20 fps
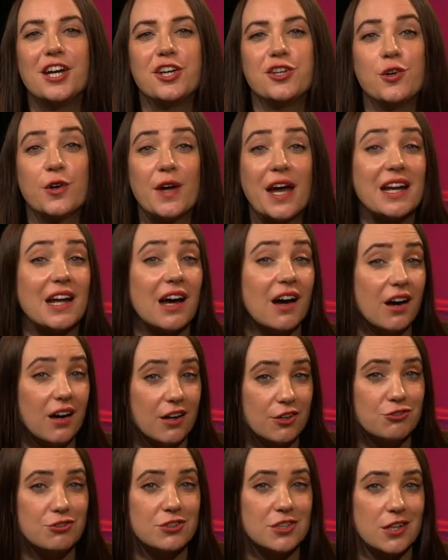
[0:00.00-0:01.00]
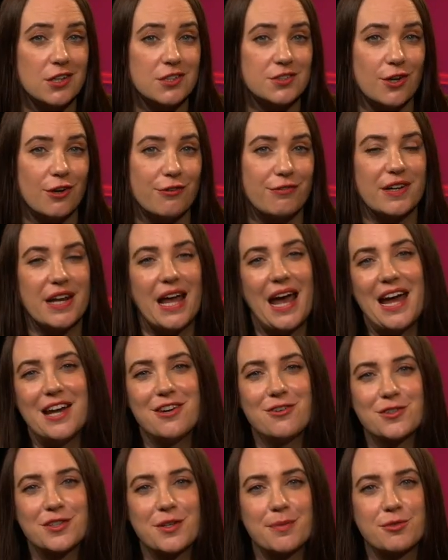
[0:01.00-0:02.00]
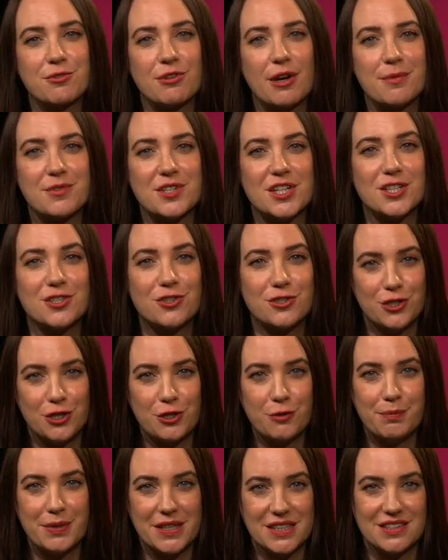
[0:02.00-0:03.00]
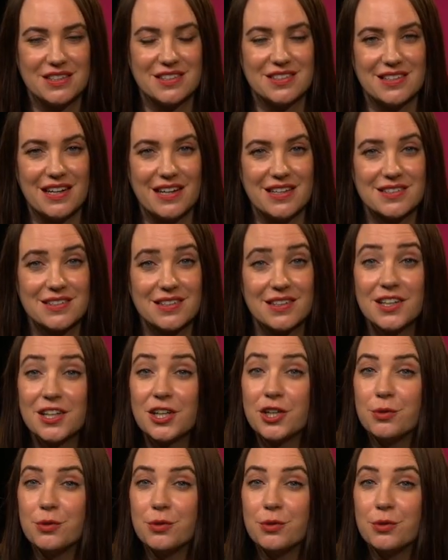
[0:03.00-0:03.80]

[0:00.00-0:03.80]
you'll get $100 off an annual subscription to Business Desk,